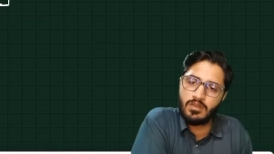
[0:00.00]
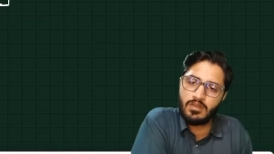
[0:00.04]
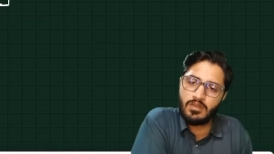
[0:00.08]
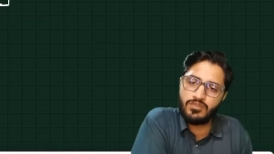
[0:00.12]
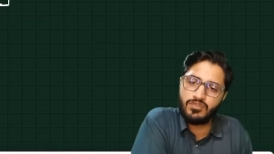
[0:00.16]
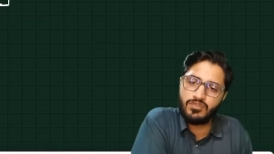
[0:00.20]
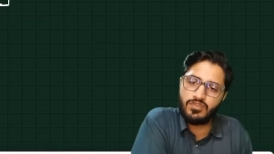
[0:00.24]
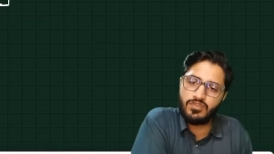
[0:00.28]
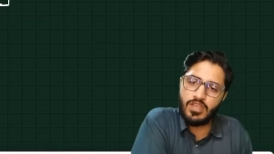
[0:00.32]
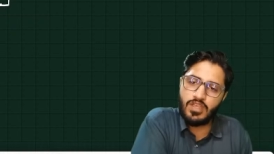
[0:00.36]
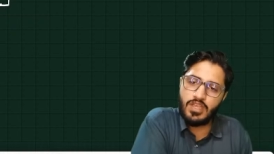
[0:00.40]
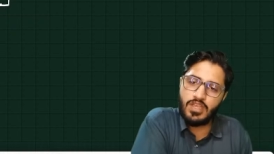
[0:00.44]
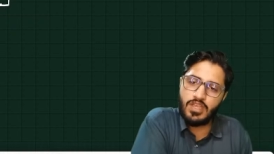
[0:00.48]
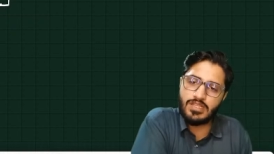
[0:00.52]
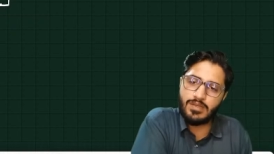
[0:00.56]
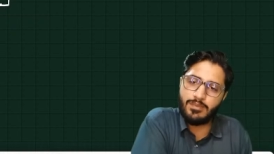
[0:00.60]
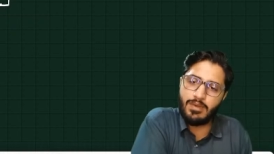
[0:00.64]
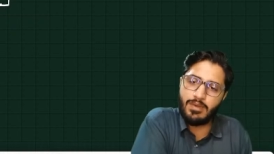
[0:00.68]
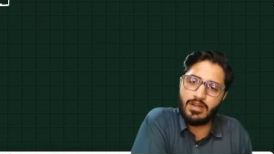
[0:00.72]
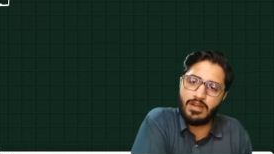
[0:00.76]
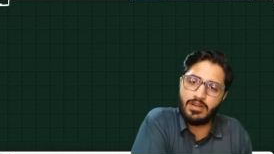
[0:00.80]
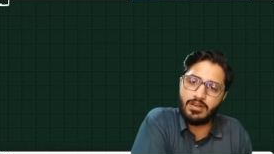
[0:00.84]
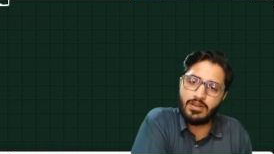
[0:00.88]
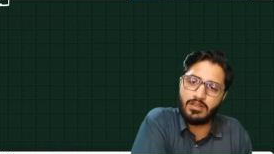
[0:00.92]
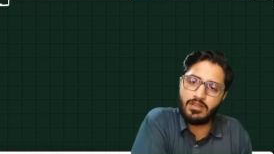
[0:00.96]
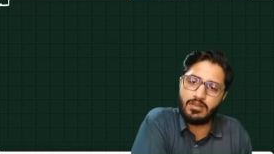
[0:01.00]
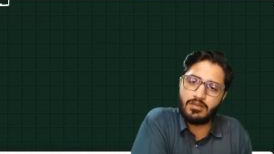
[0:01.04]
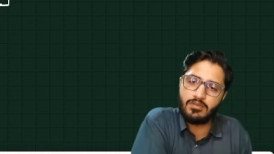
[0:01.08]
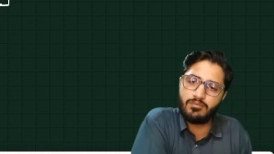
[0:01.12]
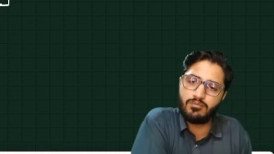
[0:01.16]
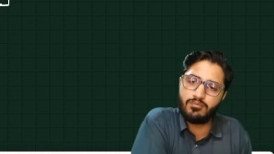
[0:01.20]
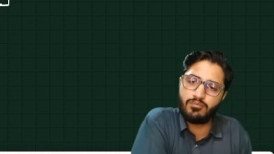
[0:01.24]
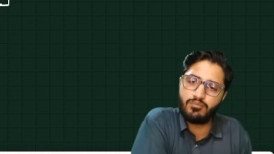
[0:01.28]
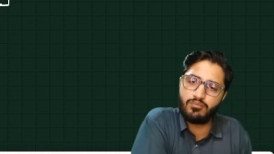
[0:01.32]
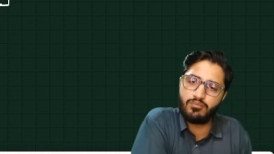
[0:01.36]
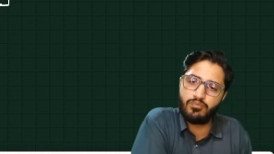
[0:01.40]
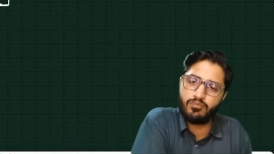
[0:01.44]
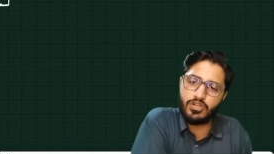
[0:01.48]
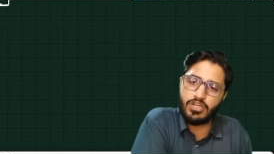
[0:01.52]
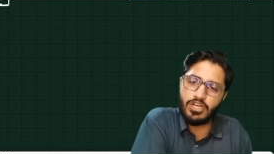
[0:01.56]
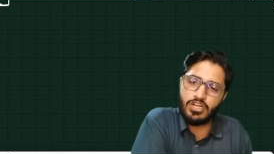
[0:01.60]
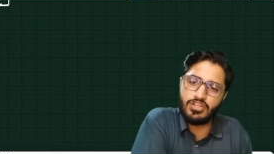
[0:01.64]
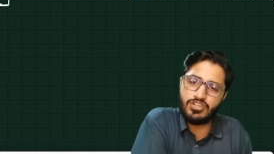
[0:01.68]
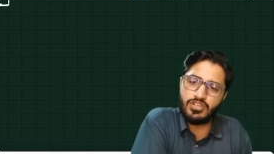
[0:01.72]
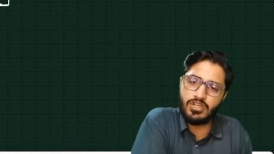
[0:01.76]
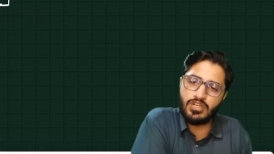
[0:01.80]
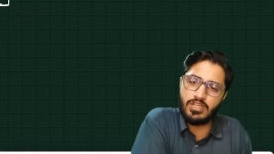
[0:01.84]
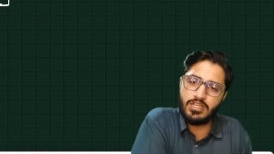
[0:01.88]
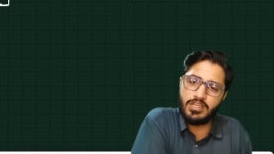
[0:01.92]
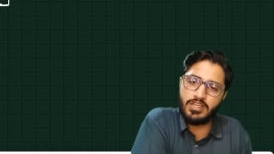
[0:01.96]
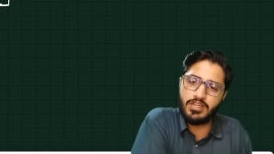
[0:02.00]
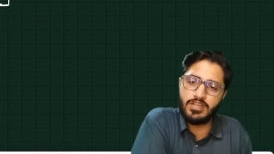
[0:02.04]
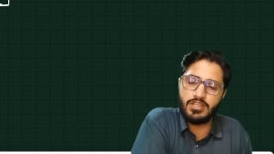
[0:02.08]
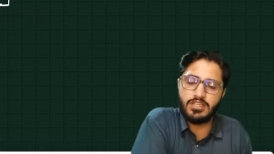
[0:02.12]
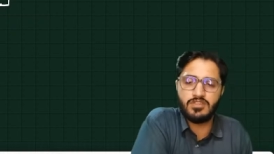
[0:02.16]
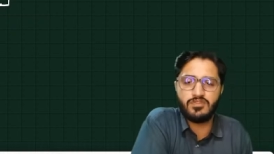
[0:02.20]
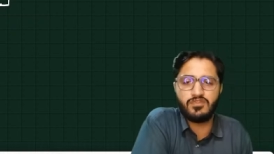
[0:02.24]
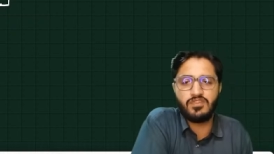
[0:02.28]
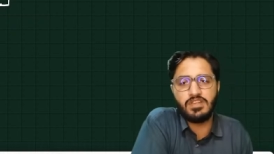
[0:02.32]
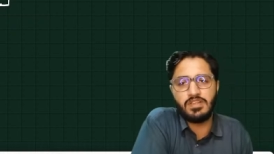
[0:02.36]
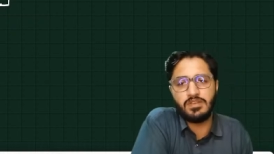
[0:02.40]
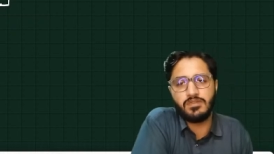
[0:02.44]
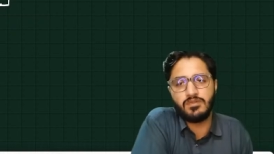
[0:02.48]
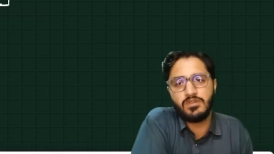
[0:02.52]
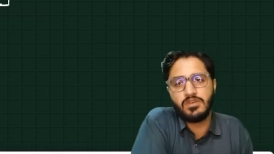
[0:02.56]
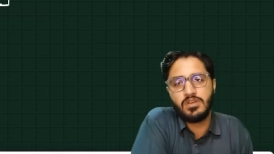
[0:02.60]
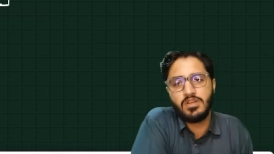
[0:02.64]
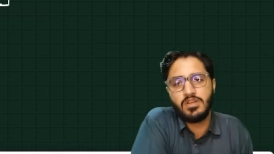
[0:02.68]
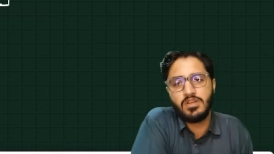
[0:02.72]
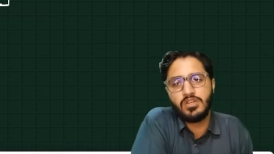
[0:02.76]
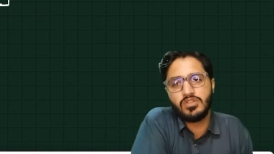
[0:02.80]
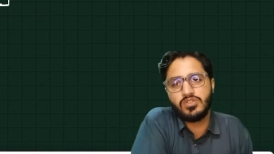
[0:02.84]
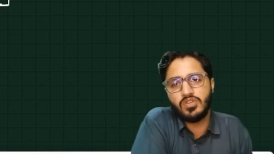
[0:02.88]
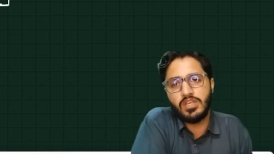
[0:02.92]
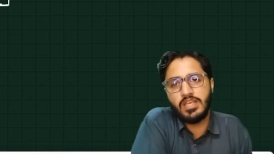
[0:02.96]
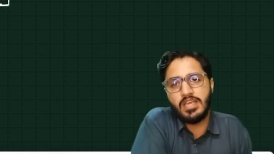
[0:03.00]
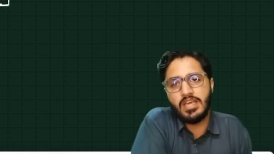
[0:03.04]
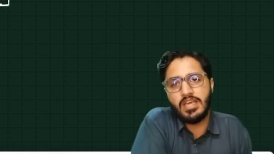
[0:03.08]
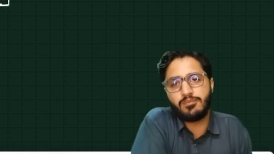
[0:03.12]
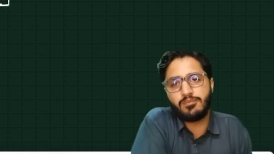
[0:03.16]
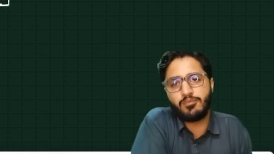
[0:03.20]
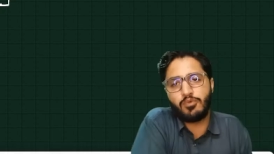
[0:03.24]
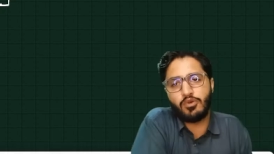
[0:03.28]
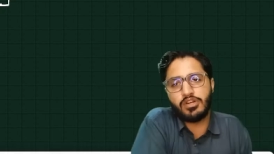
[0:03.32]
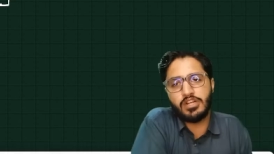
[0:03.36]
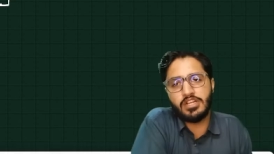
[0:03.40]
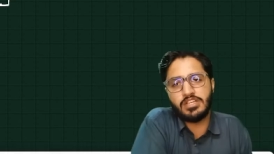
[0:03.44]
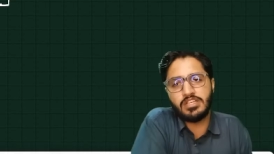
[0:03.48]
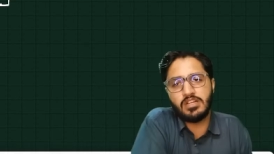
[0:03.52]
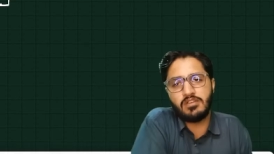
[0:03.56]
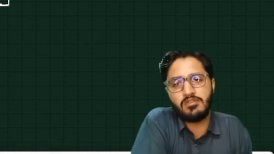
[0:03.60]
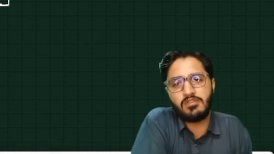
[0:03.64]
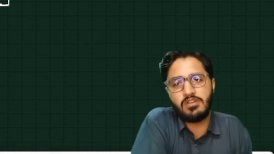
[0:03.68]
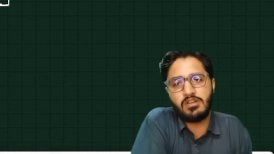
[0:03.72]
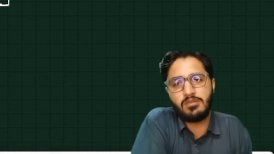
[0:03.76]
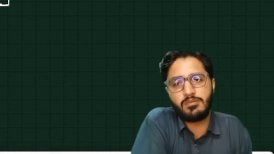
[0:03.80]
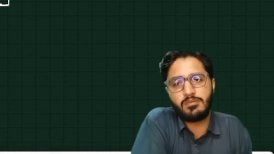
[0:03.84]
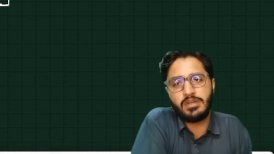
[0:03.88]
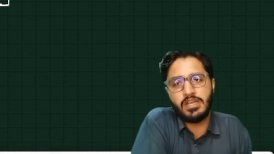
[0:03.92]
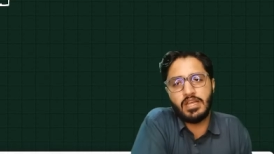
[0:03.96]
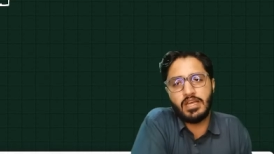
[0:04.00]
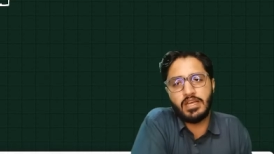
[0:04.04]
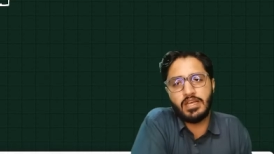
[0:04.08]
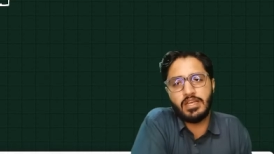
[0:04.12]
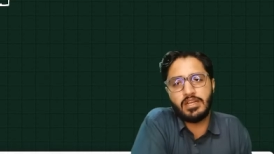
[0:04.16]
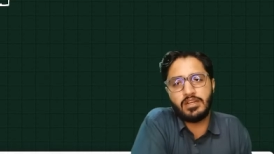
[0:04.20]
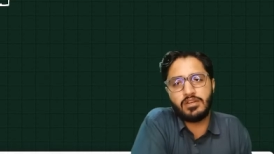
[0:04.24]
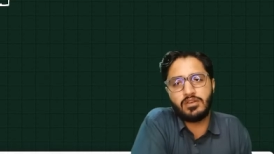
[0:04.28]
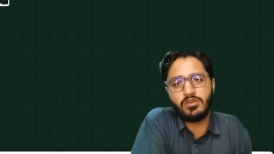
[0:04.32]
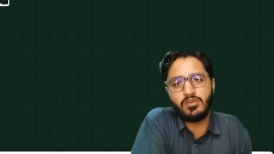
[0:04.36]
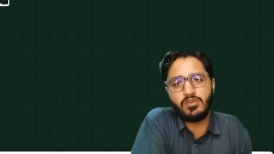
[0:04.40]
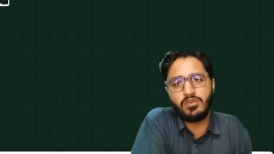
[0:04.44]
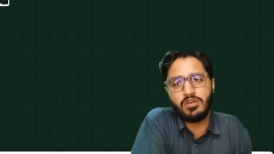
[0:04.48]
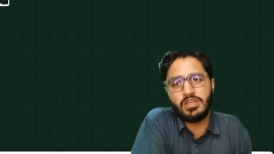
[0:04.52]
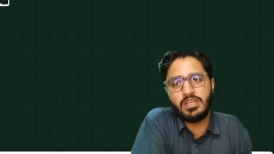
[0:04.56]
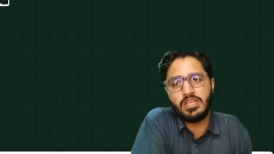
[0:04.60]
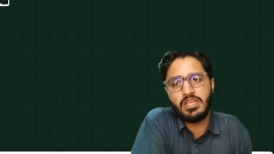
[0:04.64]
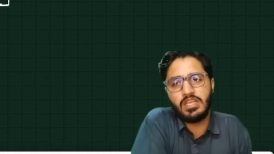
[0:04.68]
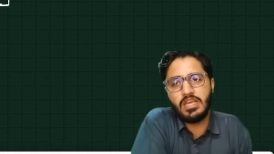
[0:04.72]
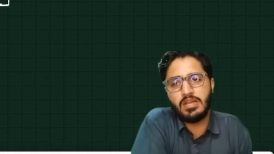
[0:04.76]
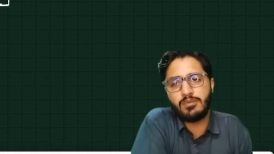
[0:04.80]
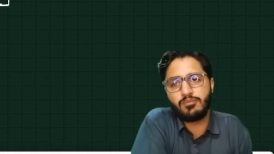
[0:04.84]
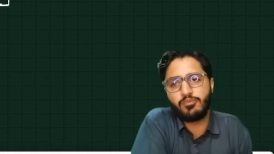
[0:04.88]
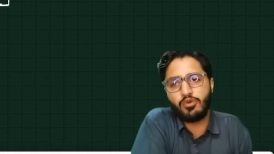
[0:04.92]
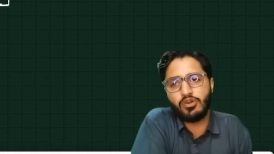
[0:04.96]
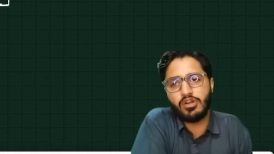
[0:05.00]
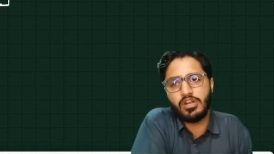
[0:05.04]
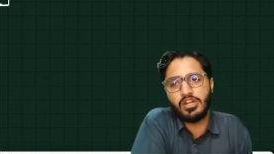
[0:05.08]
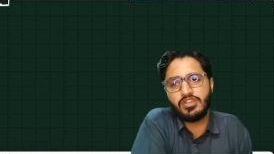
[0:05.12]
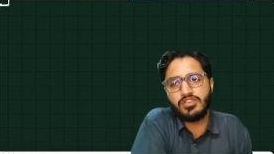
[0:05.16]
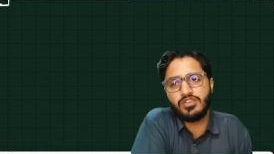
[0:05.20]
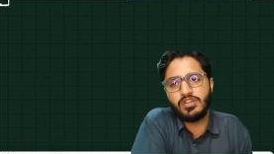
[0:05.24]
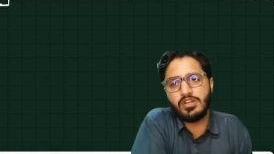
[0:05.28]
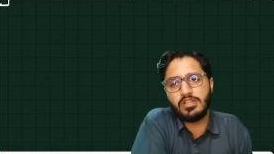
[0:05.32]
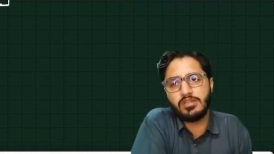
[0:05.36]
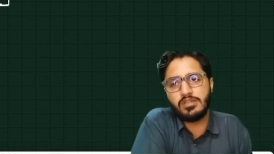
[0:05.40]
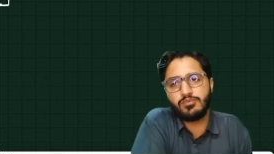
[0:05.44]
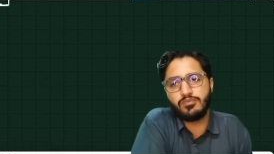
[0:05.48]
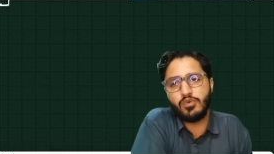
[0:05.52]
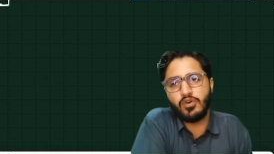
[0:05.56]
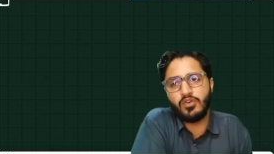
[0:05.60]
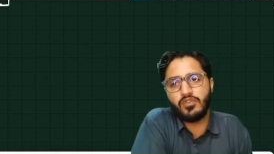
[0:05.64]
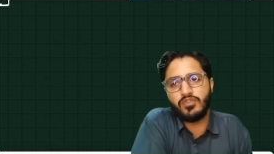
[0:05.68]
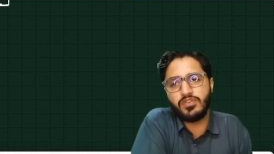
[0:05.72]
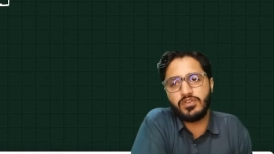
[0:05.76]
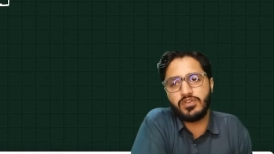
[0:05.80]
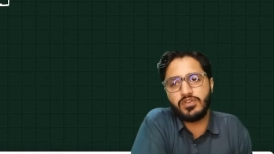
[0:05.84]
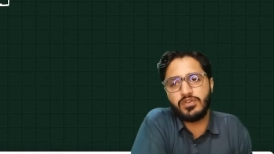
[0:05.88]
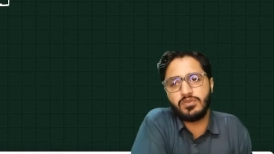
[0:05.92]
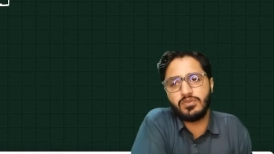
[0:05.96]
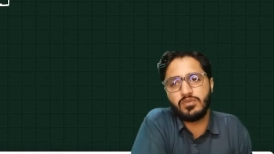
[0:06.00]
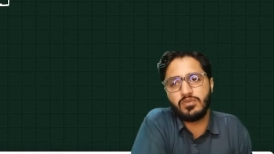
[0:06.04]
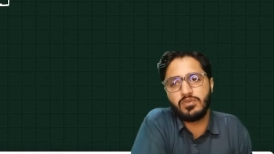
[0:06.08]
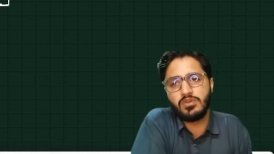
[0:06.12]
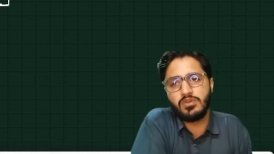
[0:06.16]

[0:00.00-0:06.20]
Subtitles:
Change the battery. Potential here is V. So here potential will be negative. Here potential is positive.